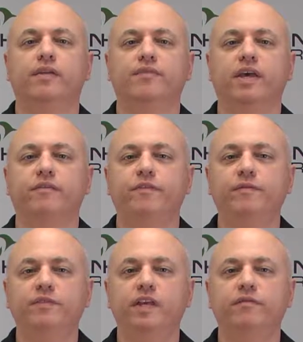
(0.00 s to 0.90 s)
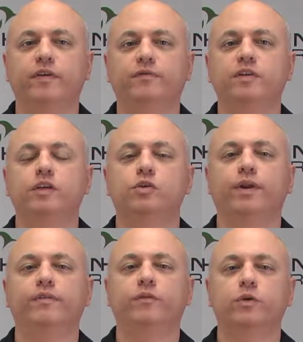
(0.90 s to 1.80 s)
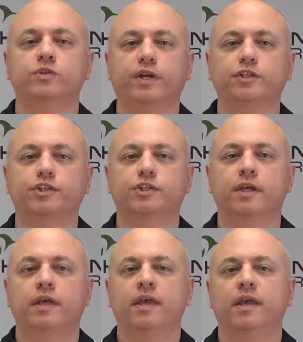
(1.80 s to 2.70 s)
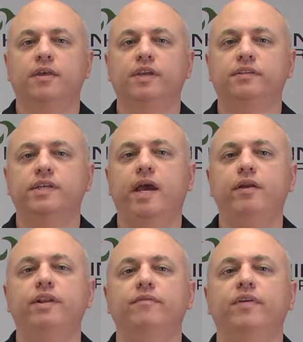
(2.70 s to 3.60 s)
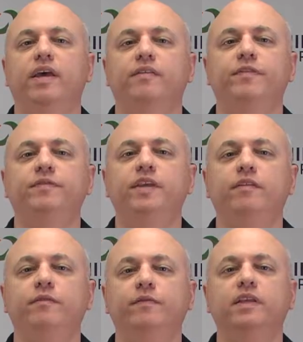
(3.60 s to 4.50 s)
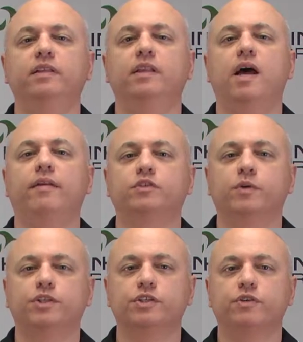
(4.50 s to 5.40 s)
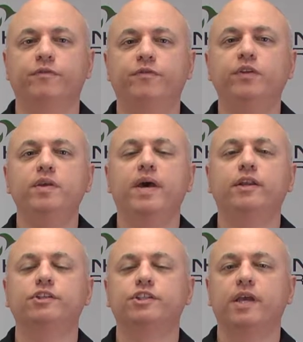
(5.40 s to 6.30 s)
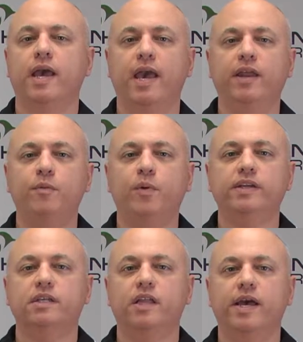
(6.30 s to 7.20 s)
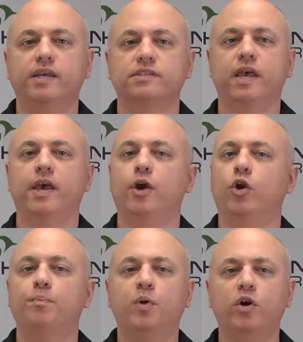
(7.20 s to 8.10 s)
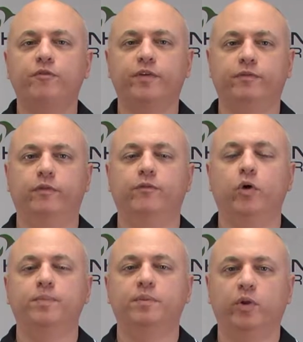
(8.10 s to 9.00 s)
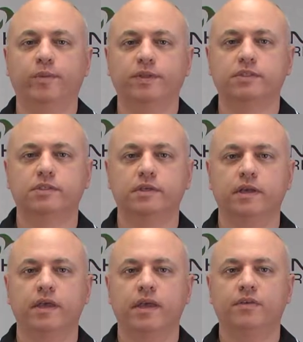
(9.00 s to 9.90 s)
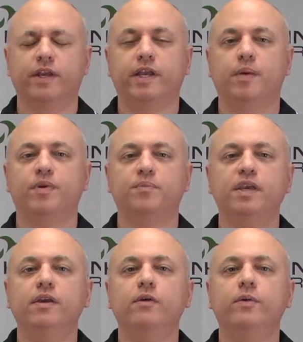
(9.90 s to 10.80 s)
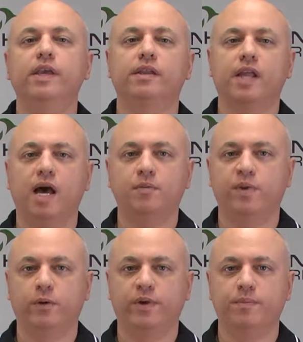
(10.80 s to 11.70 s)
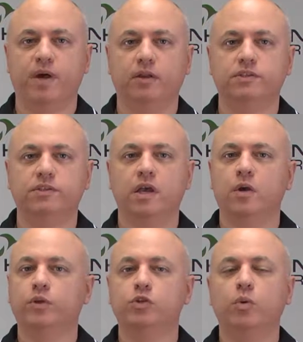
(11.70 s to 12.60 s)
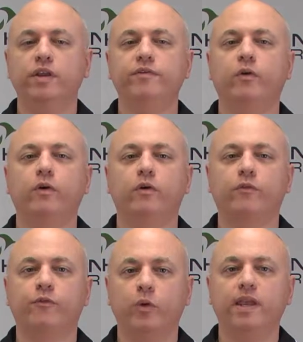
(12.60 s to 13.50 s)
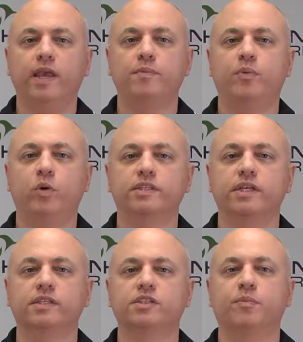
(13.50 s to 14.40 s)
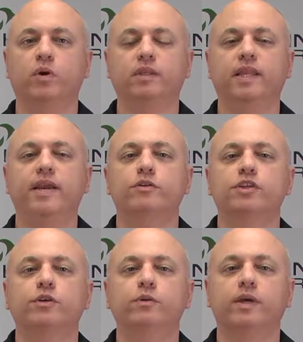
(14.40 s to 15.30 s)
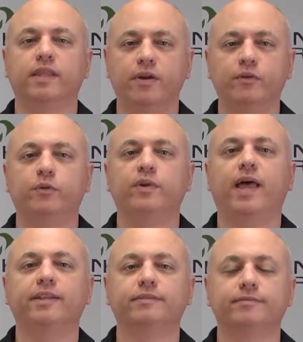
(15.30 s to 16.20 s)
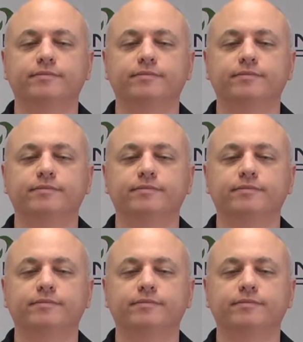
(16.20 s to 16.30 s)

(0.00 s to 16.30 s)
NetVanta fifteen fifty twenty-four switch. The entire NetVanta fifteen fifteen line of switches are fully managed, enterprise class, and are perfect for VoIP deployments. They come in P O E and non-P O E models with twenty-four or forty-eight ports and support Layer two and Layer three Lite.